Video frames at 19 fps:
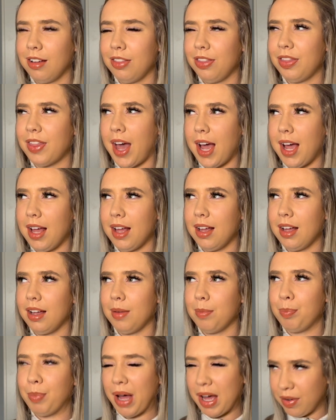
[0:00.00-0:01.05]
That
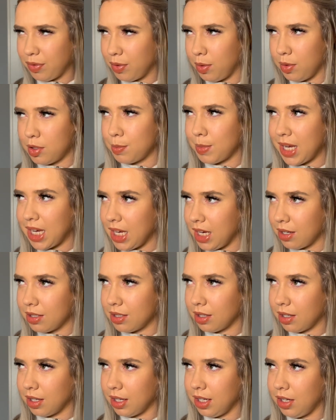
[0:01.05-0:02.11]
baffles me, because
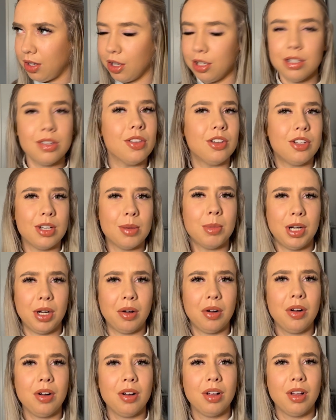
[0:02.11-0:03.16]
I go to the gym a
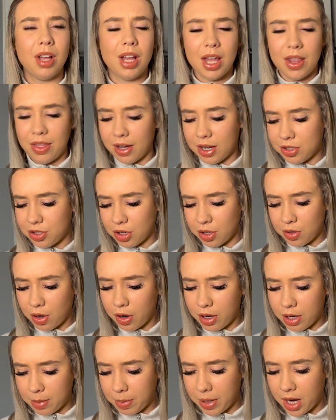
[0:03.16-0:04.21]
lot, that I don't
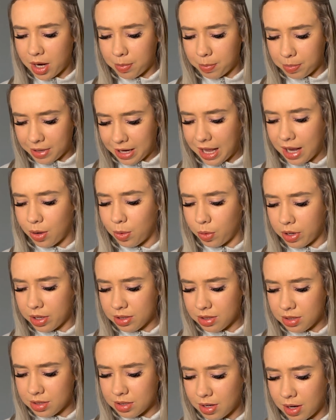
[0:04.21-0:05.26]
own a pair of black
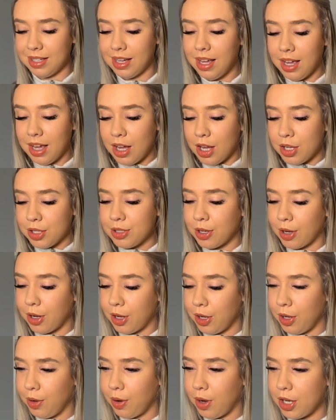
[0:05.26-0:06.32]
ones. So
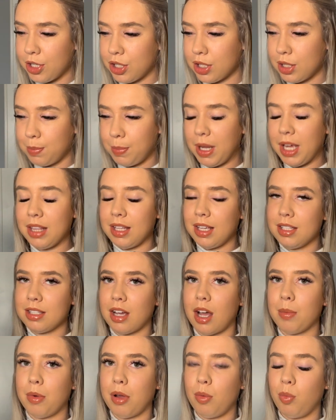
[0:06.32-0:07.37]
I just picked these
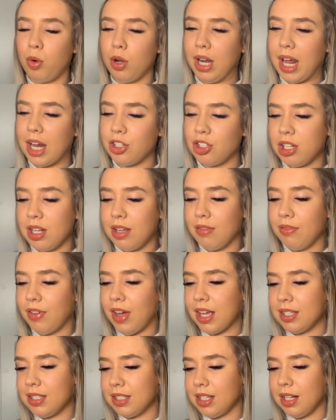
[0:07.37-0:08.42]
up. I will actually
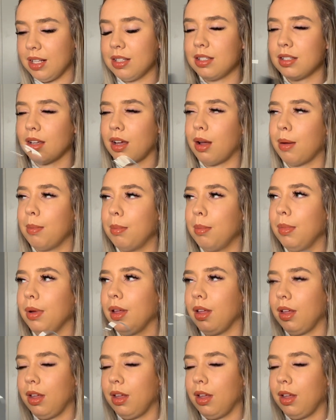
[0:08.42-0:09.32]
invest in some